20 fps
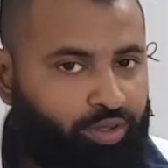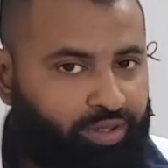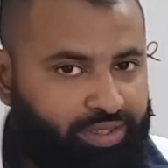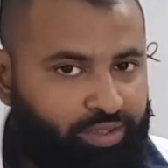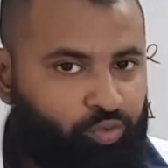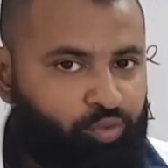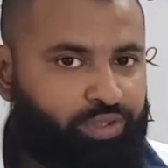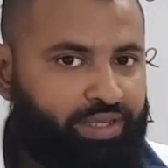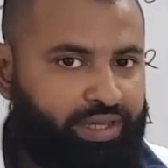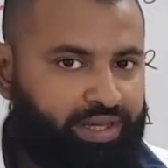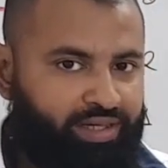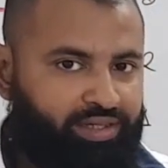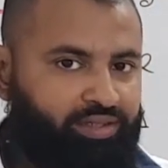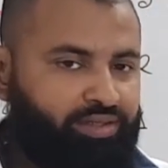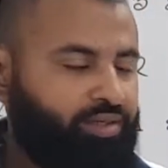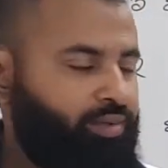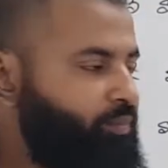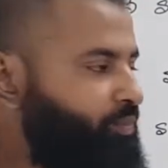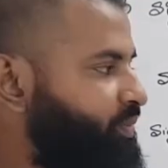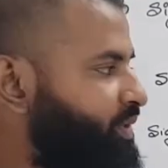you
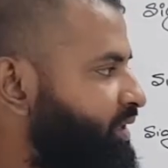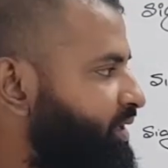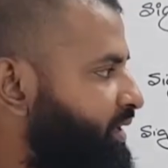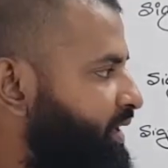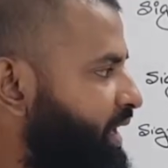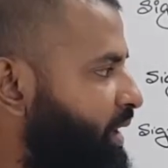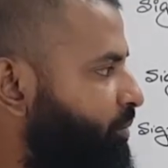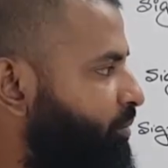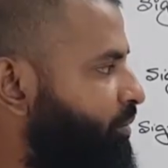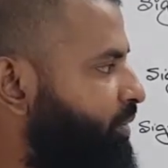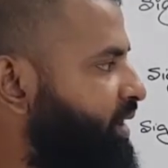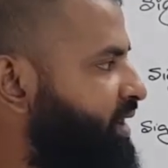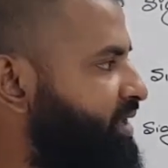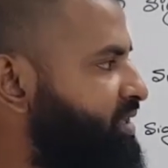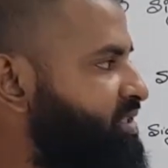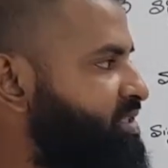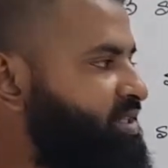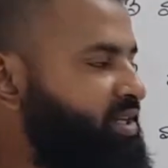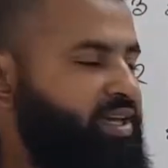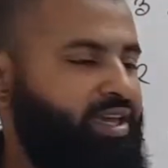that
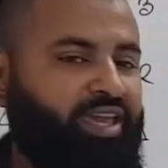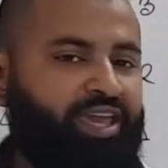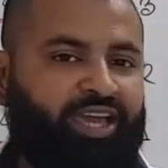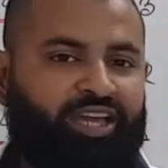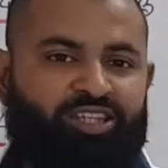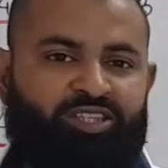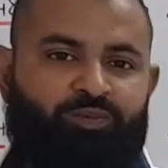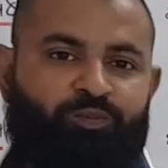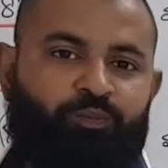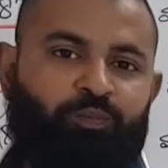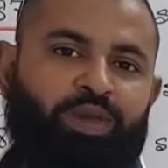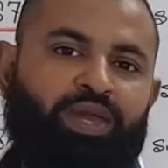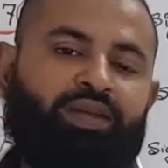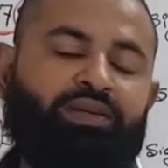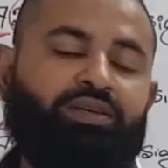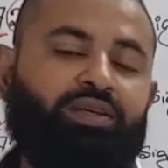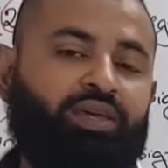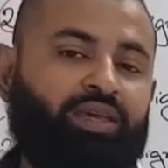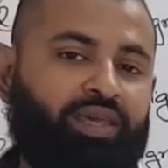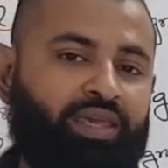Cambridge
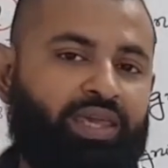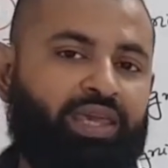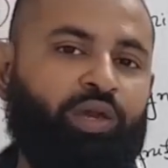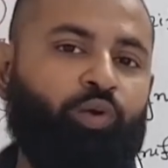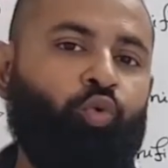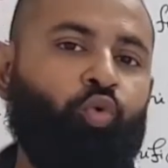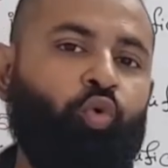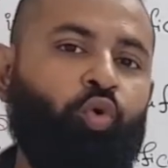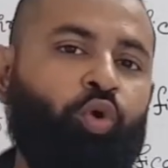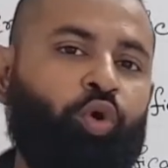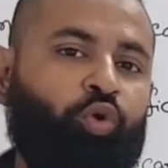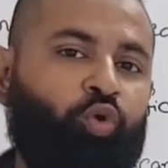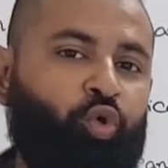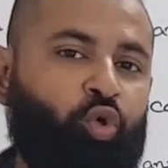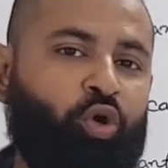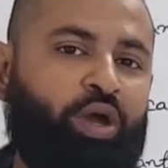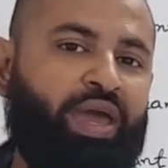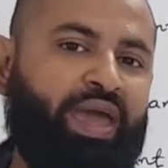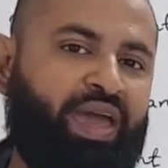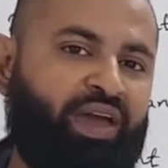expect you
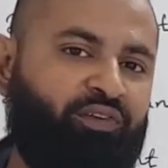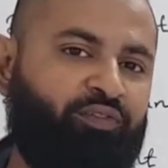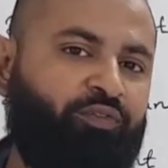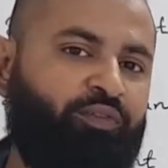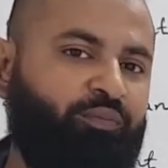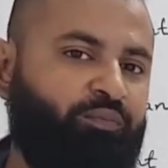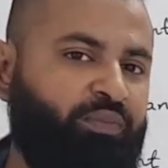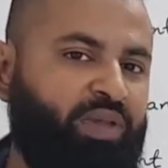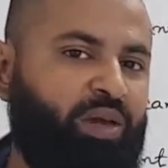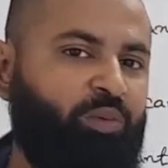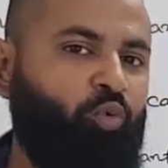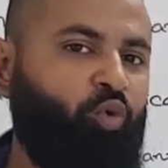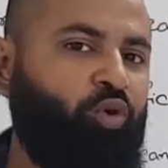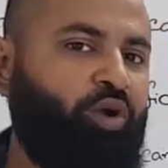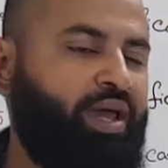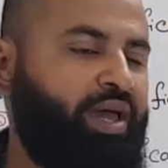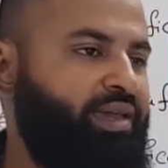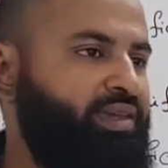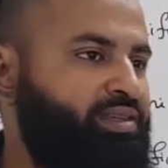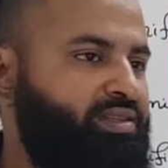to have
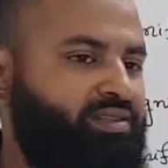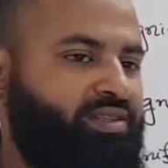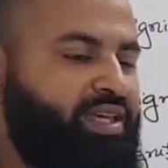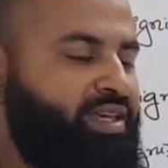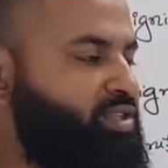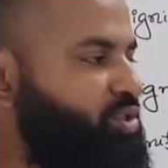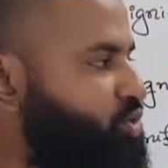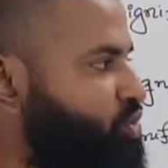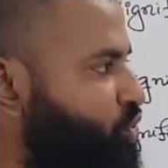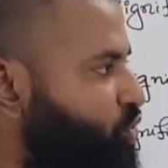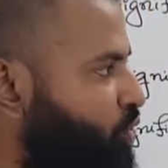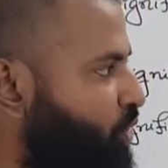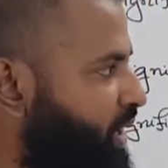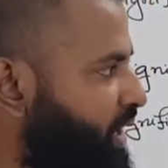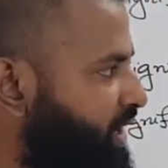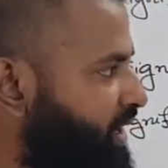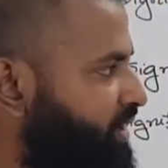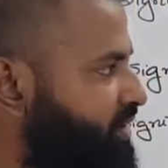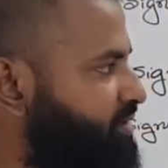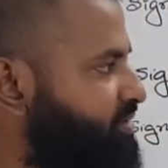memorized the
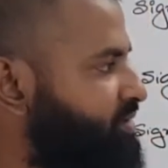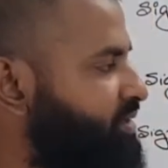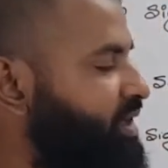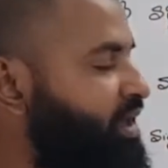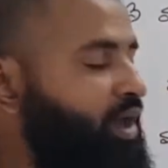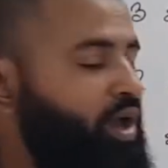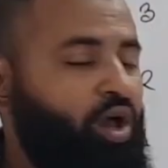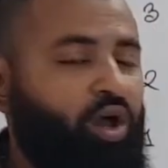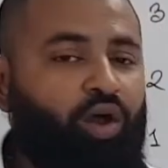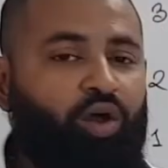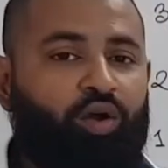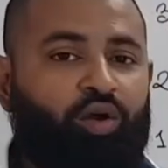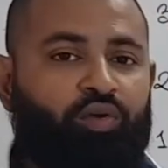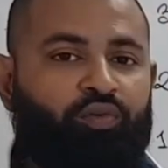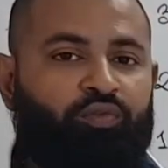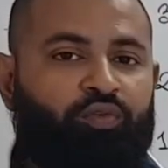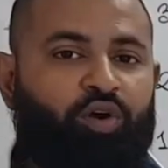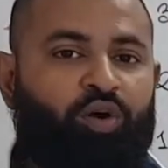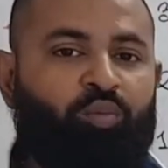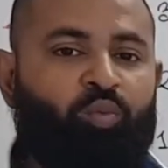squares
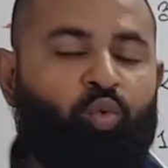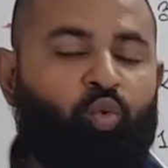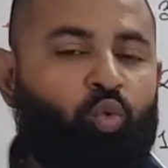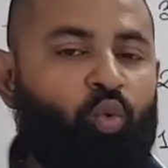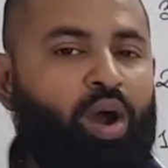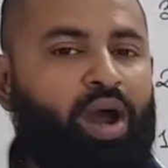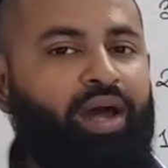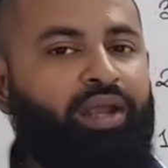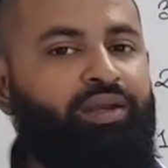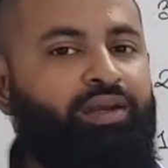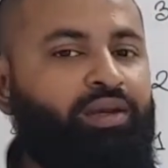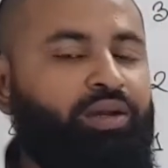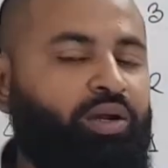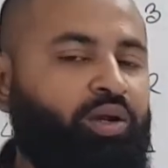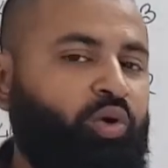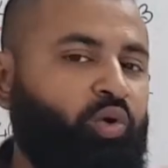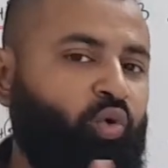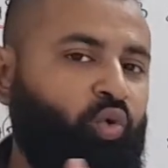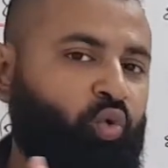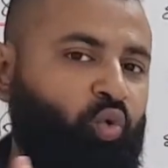from 1
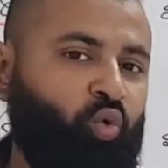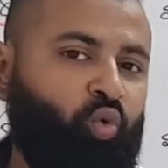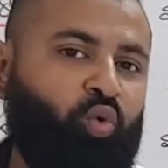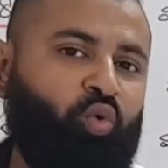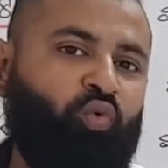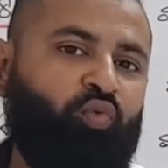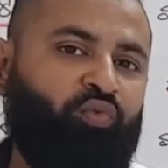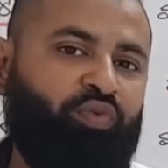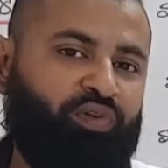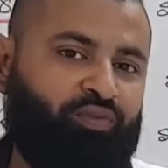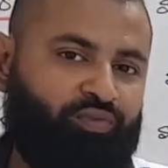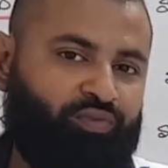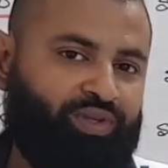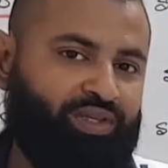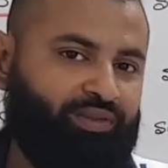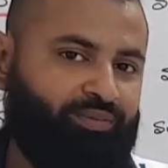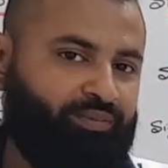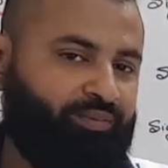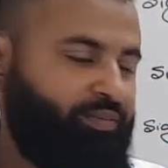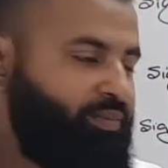to
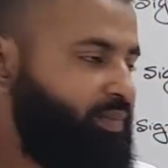15